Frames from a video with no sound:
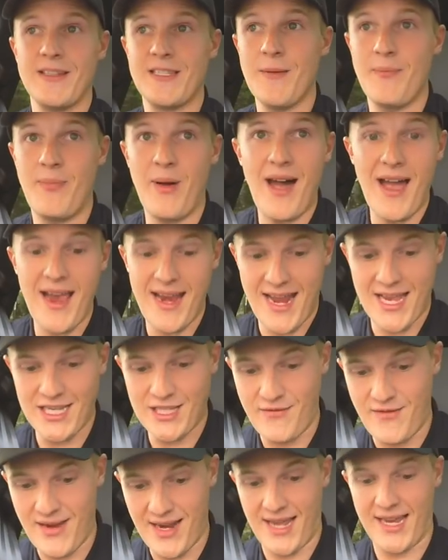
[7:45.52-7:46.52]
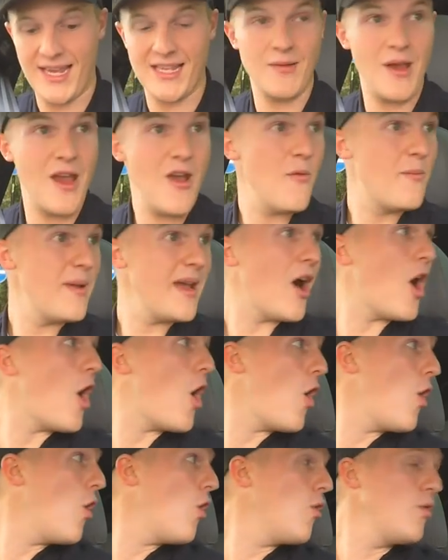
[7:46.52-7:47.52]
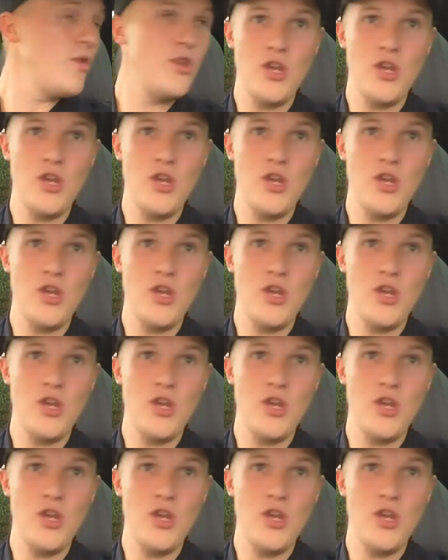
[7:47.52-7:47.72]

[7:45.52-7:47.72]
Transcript: to buy an SUV. Like, it would be a whole